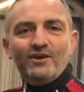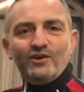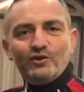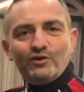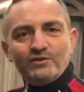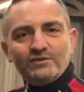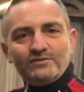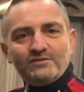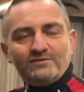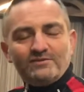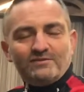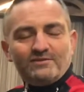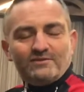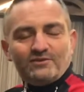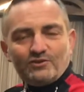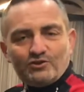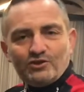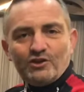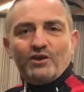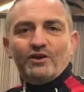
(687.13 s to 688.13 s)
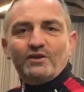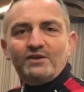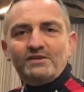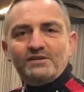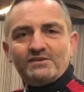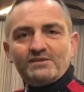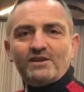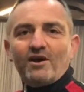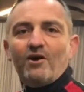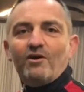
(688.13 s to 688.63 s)
because the journey
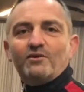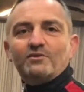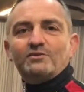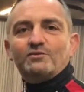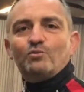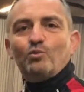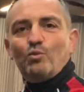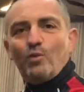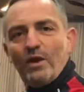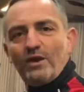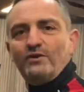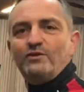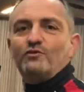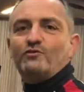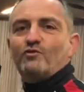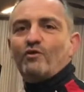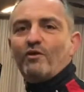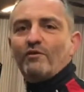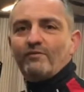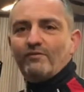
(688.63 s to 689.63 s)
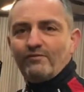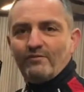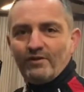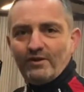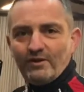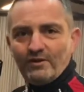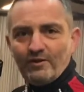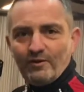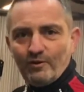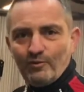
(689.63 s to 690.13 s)
starts when you drive a
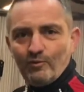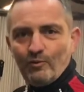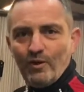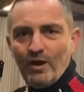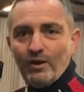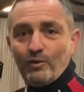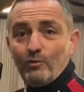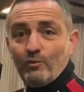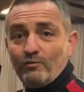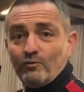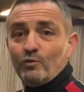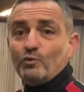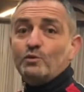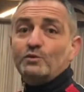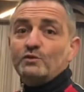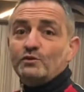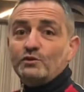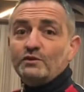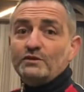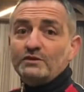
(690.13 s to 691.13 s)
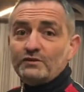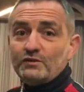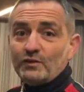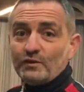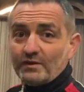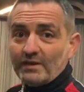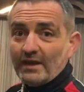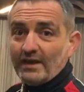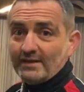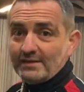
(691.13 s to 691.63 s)
vehicle away. We've always understood
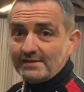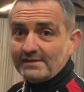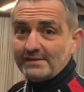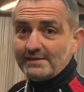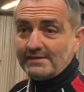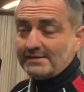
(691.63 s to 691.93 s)
that at CC